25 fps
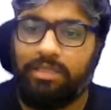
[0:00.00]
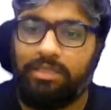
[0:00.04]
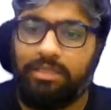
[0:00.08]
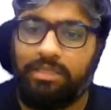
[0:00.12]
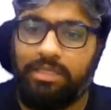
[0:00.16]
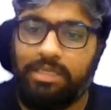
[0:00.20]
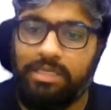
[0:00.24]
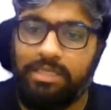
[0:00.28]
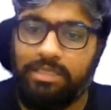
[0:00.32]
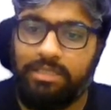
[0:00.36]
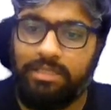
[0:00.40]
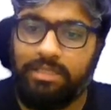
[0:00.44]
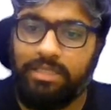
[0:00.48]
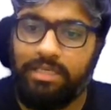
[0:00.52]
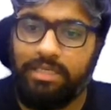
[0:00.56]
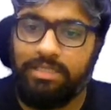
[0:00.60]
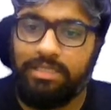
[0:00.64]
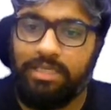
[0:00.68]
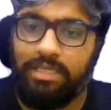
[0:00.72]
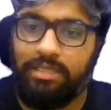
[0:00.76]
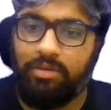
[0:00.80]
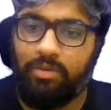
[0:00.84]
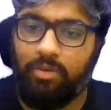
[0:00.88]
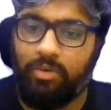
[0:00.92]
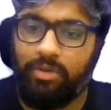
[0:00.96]
These
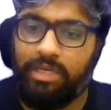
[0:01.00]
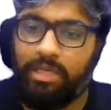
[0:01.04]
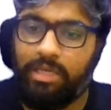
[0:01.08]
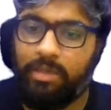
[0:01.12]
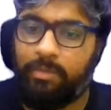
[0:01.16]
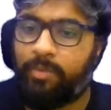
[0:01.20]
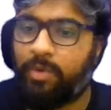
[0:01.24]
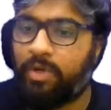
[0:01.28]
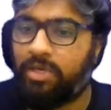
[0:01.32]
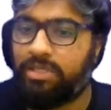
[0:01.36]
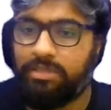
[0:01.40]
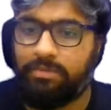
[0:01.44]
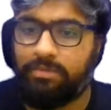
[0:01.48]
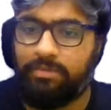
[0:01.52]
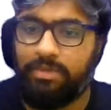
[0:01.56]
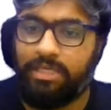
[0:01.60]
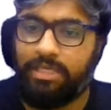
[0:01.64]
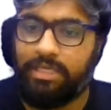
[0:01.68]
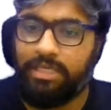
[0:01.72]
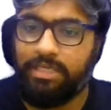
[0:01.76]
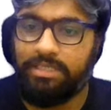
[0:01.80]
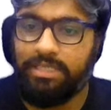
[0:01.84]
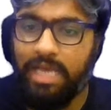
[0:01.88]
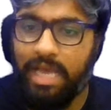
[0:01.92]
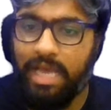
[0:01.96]
are the only
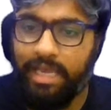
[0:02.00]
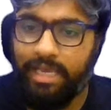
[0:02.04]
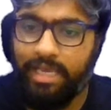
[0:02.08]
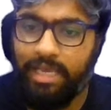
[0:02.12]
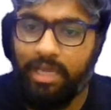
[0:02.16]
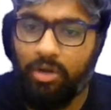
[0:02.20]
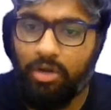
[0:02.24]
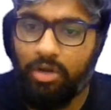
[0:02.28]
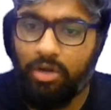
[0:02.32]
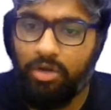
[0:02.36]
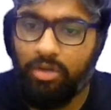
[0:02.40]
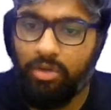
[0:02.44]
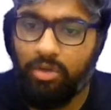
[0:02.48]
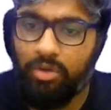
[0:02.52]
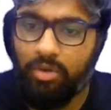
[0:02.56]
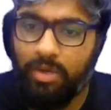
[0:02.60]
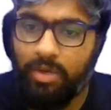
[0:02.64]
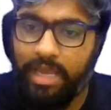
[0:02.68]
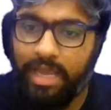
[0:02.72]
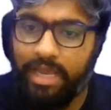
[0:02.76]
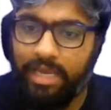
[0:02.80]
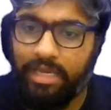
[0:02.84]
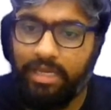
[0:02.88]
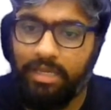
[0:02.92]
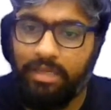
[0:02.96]
possibilities. I cannot go
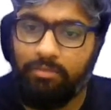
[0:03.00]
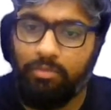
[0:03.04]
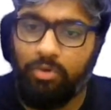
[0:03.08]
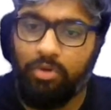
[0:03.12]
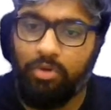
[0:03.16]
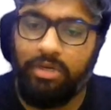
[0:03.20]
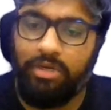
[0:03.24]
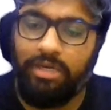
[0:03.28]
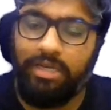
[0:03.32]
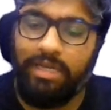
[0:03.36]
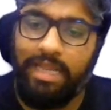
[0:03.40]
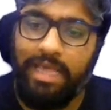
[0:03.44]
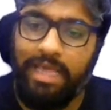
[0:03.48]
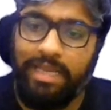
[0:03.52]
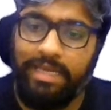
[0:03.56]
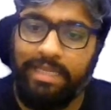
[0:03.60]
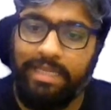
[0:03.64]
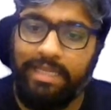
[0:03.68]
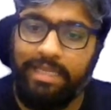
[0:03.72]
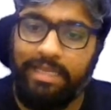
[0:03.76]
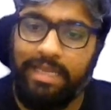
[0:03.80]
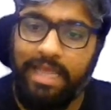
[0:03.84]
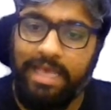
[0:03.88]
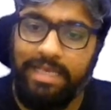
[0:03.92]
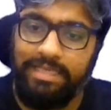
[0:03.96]
any more,
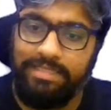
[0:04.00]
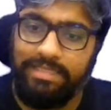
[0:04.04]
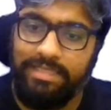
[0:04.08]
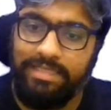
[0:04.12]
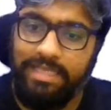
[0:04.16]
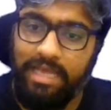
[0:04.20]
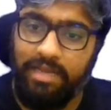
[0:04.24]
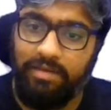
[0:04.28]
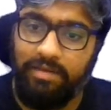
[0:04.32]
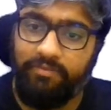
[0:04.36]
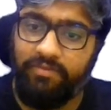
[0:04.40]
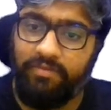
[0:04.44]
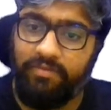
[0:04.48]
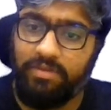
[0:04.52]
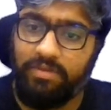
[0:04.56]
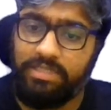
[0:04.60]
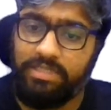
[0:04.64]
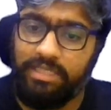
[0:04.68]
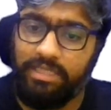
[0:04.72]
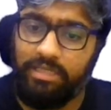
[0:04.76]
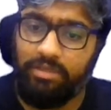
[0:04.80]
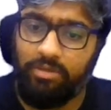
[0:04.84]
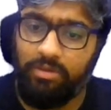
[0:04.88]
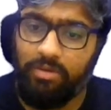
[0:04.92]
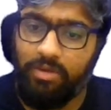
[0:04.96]
any less than
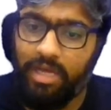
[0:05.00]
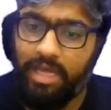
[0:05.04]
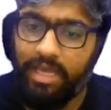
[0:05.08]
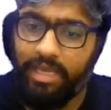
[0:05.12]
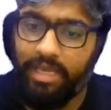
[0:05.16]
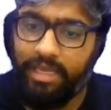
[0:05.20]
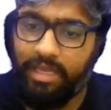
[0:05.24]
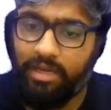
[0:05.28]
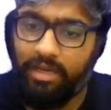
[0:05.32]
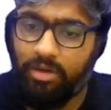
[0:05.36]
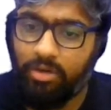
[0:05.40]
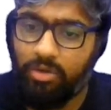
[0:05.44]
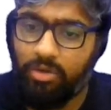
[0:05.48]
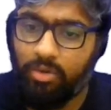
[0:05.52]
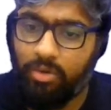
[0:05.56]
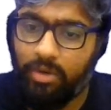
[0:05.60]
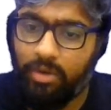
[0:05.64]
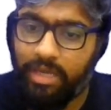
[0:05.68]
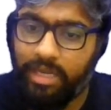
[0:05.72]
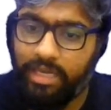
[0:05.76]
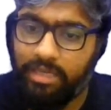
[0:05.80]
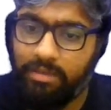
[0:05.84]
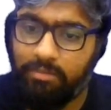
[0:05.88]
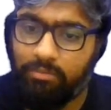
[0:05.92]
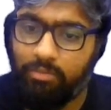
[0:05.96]
0. I cannot go
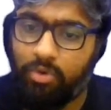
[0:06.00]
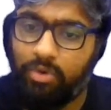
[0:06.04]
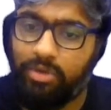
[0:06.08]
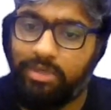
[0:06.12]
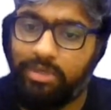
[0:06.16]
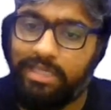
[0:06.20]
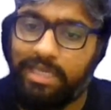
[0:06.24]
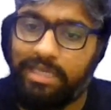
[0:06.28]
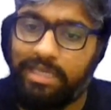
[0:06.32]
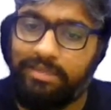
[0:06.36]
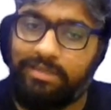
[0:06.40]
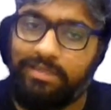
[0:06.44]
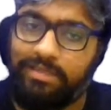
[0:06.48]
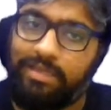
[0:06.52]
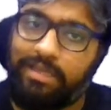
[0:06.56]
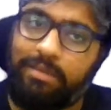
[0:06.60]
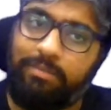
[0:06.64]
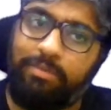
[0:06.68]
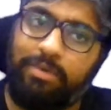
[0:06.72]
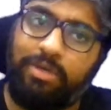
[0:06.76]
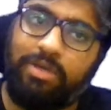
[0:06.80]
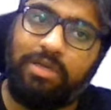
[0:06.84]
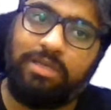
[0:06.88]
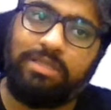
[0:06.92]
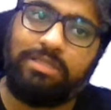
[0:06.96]
any more than 3
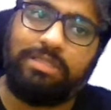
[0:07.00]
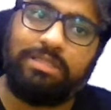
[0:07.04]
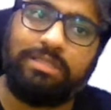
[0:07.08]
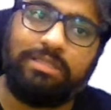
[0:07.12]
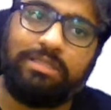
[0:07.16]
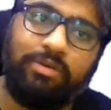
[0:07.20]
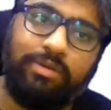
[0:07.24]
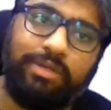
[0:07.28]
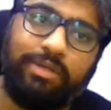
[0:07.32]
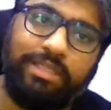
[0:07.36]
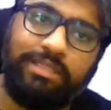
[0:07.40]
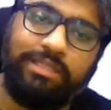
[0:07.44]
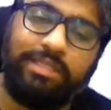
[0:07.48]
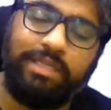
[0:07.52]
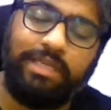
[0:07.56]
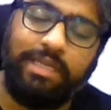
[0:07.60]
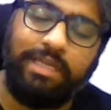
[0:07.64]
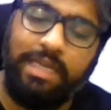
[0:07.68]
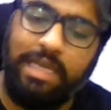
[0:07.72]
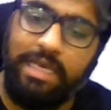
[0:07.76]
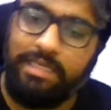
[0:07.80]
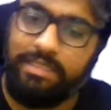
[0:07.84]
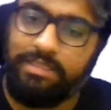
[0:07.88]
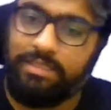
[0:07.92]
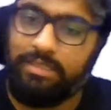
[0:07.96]
because only 3
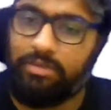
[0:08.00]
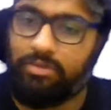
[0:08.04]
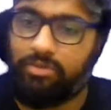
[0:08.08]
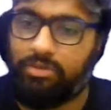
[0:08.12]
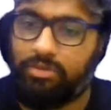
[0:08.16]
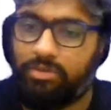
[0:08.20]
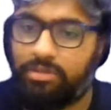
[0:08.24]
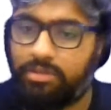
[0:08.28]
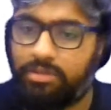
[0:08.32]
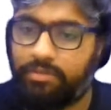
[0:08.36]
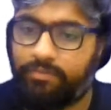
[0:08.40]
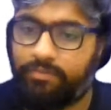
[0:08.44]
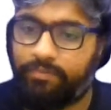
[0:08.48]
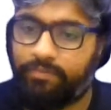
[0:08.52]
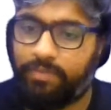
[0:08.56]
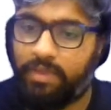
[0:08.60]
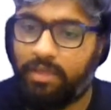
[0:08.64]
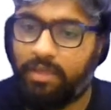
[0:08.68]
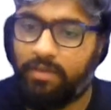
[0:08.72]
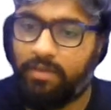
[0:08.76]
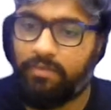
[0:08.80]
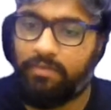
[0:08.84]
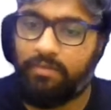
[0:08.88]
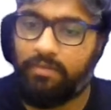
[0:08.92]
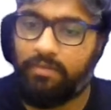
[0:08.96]
dice are rolled. Yes.